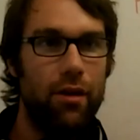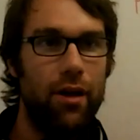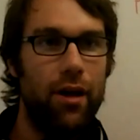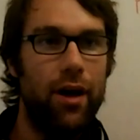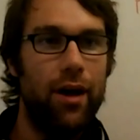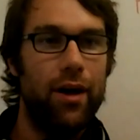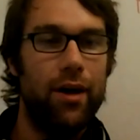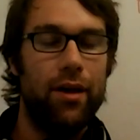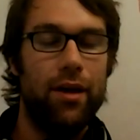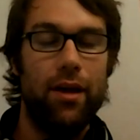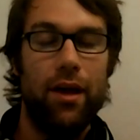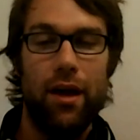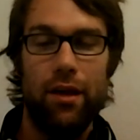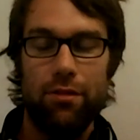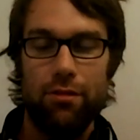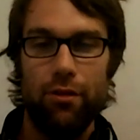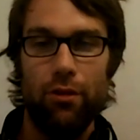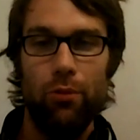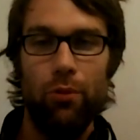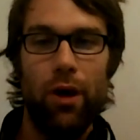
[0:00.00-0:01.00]
Uh, and
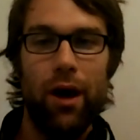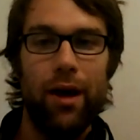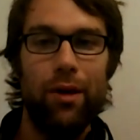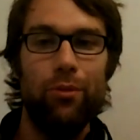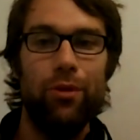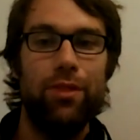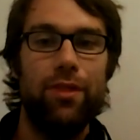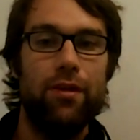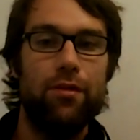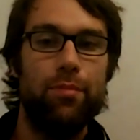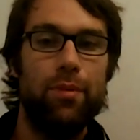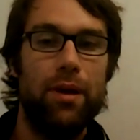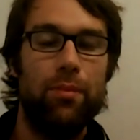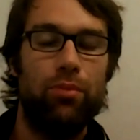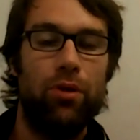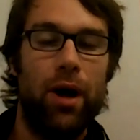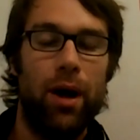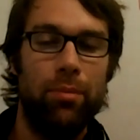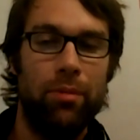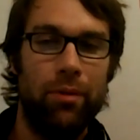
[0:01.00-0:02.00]
so why would this be a
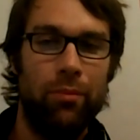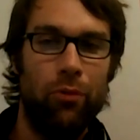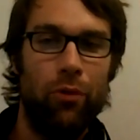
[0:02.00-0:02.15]
problem?